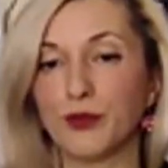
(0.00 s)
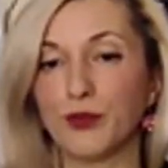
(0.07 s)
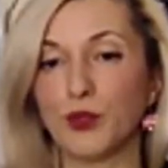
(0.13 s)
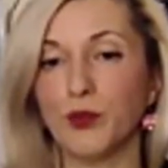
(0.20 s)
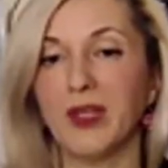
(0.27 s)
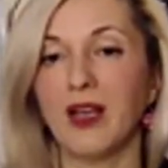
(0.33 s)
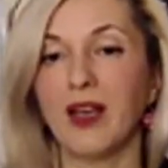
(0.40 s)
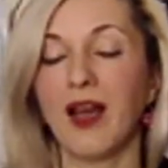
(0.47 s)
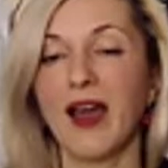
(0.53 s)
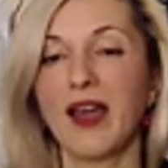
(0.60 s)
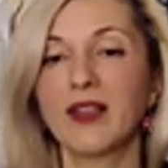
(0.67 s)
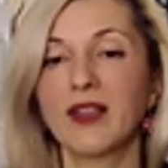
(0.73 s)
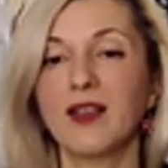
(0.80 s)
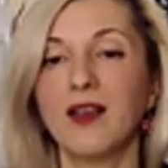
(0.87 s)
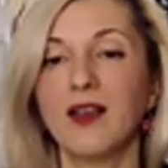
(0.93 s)
to be
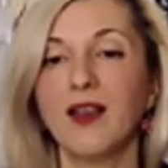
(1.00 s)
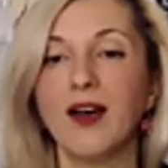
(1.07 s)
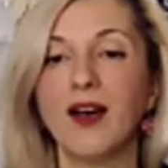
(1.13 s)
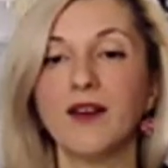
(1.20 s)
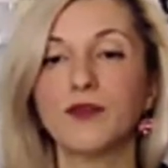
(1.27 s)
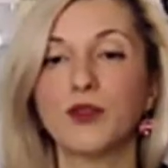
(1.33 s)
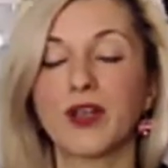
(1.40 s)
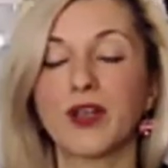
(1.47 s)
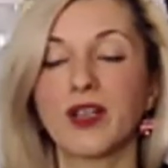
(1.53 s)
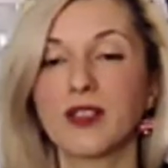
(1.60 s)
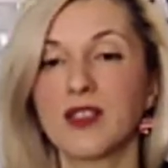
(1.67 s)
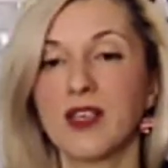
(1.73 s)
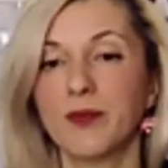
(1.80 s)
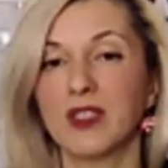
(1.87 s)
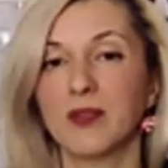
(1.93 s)
liked, loved, or
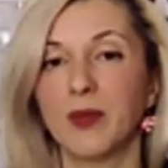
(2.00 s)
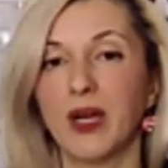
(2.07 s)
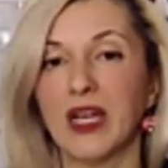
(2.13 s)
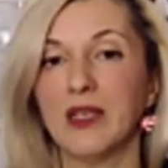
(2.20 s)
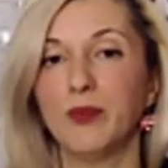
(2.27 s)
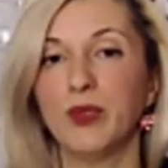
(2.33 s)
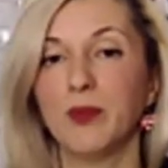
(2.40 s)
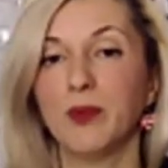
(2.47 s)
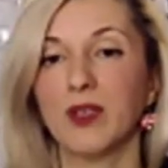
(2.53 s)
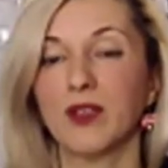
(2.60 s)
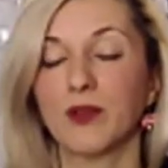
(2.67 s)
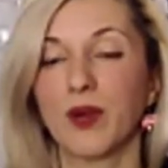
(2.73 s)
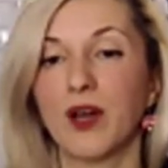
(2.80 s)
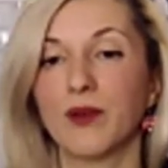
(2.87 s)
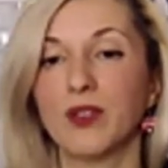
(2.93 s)
accepted by the people
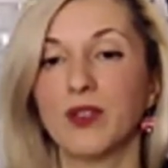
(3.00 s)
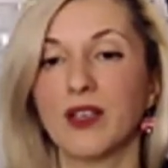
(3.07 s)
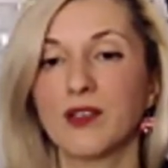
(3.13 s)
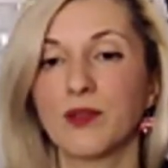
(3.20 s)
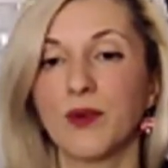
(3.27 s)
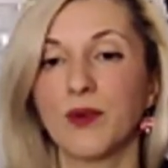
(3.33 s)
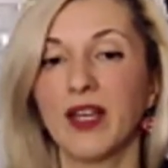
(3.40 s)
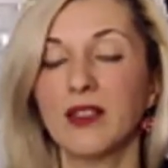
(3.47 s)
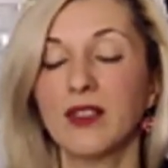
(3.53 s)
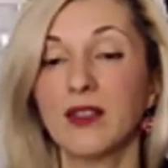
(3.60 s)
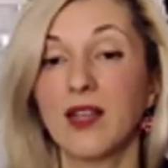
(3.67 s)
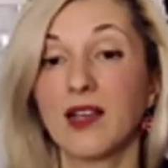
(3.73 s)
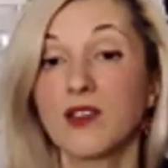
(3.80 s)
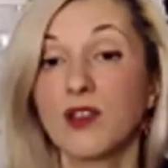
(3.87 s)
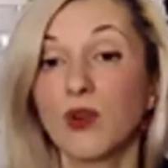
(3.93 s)
around us, right?
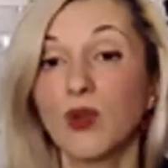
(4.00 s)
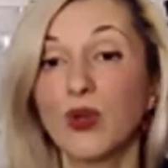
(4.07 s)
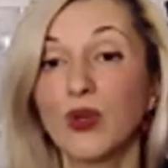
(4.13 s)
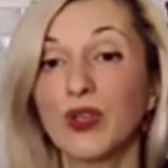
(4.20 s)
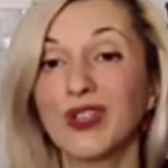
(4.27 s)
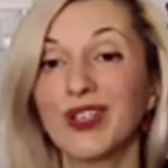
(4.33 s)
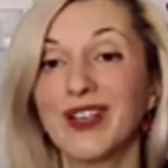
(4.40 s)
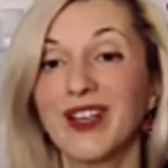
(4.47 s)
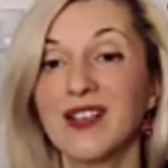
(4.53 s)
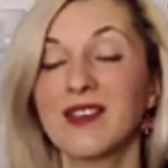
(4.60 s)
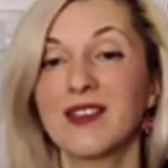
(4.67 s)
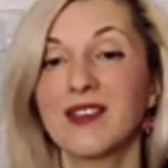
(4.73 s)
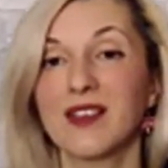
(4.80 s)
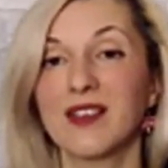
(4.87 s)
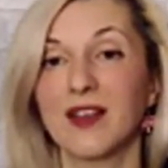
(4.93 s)
That's no longer
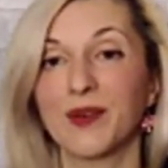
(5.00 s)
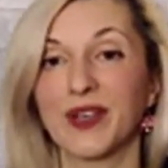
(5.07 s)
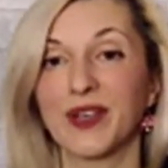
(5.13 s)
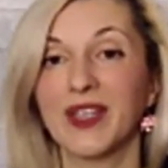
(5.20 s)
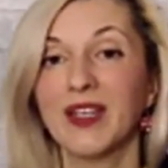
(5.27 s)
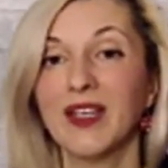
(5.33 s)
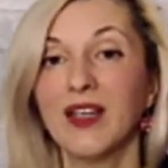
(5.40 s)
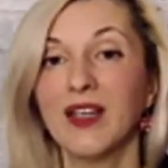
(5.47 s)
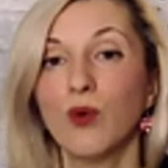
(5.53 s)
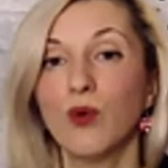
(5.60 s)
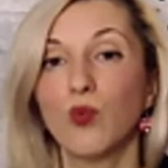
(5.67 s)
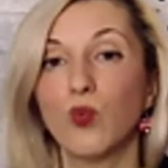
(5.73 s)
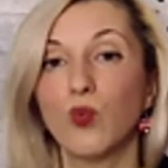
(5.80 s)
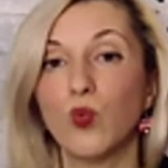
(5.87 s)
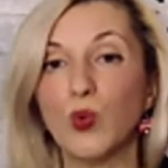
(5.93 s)
necessary.
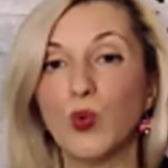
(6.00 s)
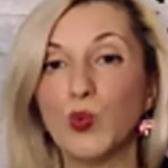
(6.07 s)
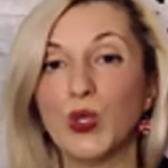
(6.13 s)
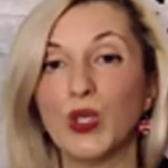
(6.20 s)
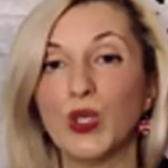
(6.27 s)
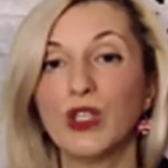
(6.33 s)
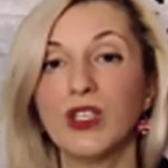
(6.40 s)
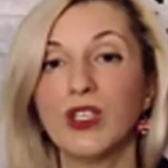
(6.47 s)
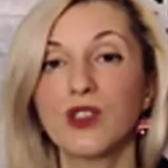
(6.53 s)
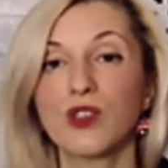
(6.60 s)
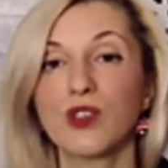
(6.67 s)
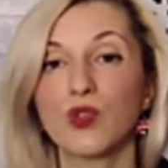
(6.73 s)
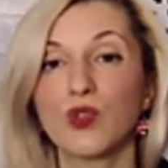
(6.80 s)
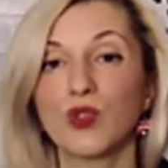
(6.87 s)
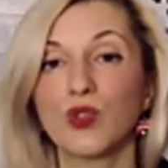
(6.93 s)
It
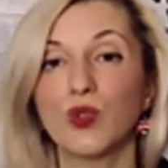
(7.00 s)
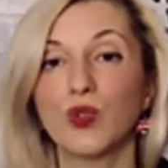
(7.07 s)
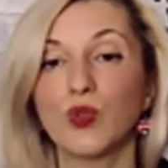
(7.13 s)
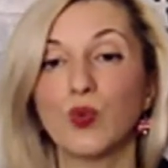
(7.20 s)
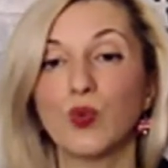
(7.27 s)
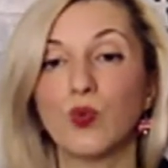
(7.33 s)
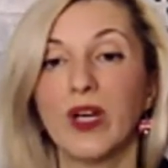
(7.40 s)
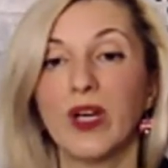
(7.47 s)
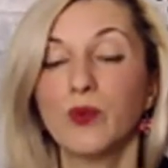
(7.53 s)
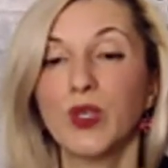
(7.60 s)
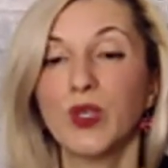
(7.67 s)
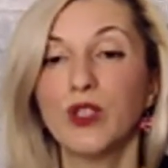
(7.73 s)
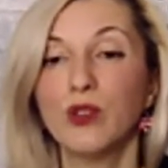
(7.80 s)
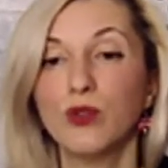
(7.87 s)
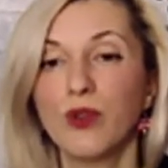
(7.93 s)
is when
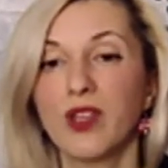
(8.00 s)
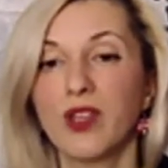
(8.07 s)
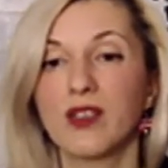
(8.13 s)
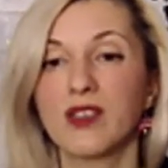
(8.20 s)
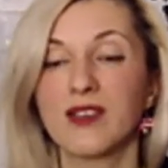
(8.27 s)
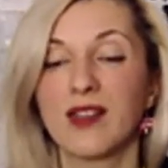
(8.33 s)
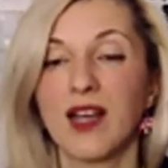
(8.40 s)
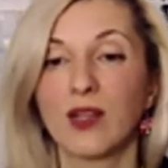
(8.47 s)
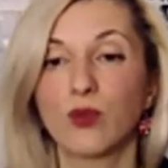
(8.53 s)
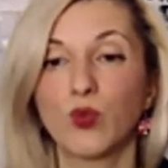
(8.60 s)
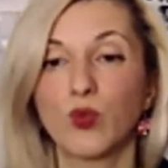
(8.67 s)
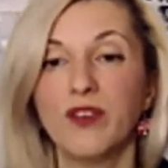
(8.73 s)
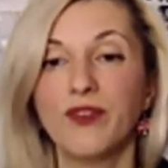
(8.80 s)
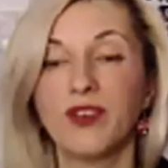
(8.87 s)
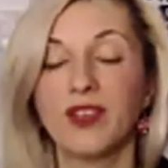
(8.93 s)
we do this that
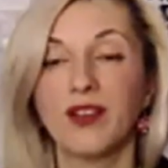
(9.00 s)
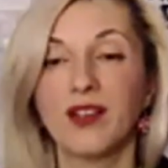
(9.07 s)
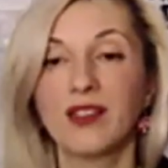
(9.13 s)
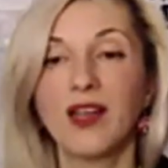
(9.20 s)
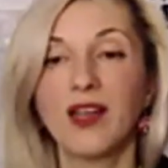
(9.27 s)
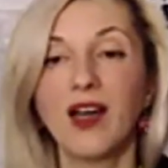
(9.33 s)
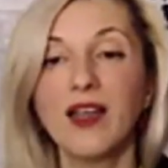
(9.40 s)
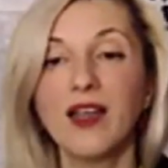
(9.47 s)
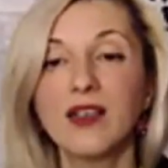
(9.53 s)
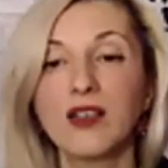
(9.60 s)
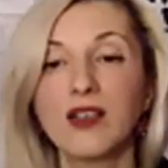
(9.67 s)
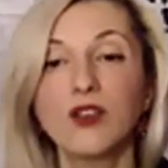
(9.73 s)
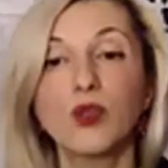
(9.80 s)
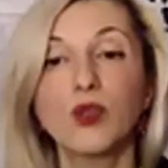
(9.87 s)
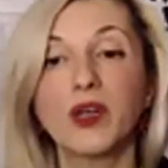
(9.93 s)
we feel
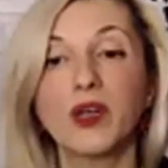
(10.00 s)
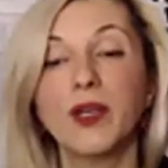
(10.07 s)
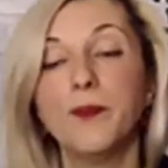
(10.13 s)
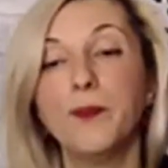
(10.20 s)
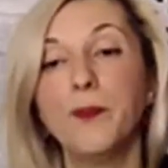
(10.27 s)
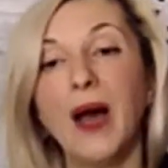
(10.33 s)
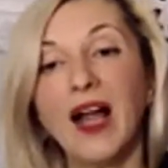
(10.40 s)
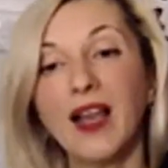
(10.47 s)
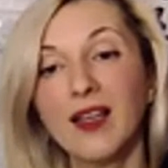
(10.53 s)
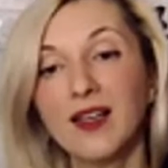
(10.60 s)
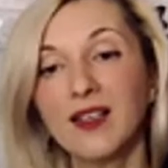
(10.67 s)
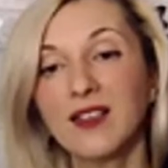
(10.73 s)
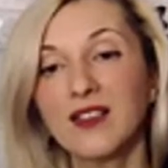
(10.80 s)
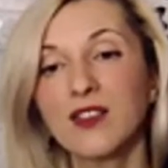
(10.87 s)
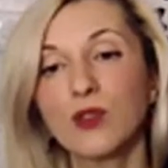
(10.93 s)
tired or
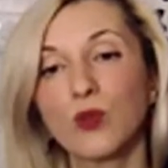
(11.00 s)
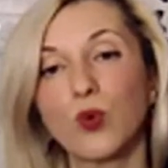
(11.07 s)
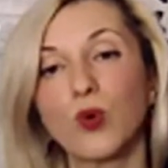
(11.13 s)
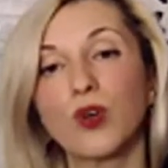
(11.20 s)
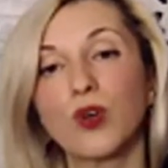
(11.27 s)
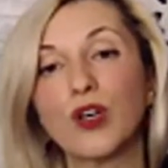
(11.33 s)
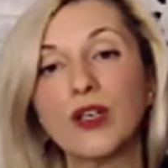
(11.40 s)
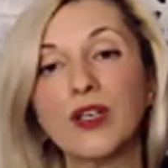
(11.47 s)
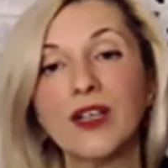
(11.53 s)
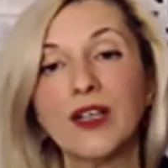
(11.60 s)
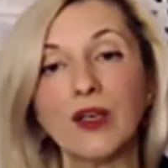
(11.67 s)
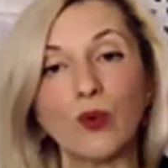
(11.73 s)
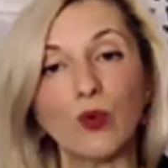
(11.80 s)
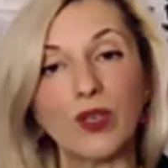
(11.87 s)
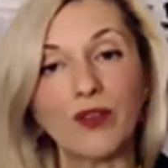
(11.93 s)
imbalanced, or
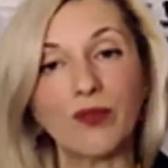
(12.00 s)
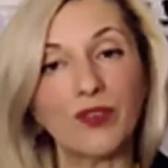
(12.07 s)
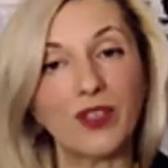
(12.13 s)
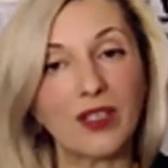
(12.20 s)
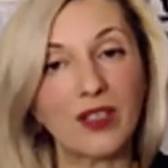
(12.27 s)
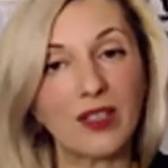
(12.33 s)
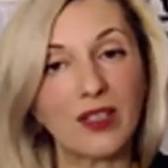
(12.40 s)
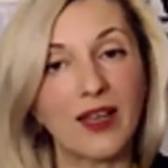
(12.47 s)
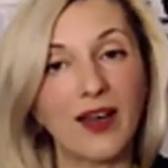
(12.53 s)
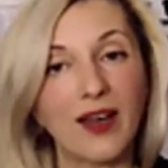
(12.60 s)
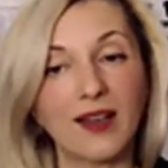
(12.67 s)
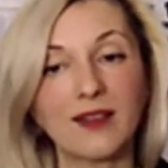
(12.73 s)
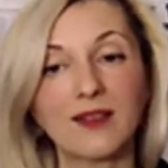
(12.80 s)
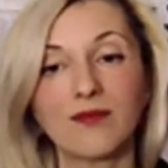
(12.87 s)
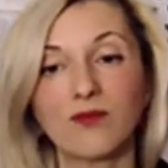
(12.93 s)
we feel
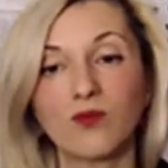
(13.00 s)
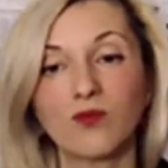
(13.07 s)
that